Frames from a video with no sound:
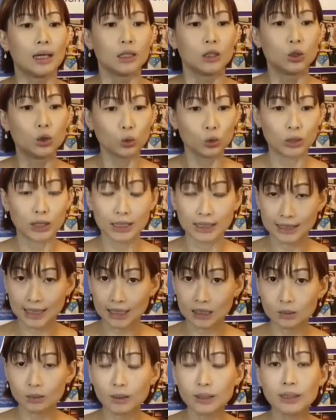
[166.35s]
do the
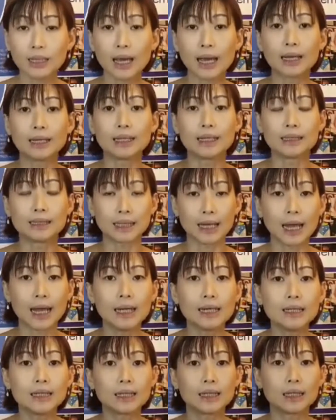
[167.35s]
assessment and
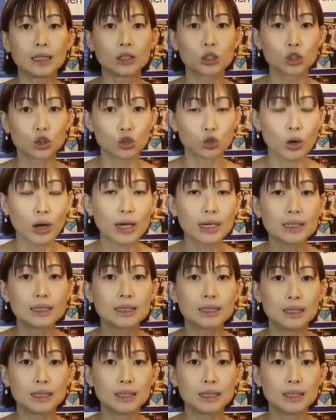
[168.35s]
attend the Strengths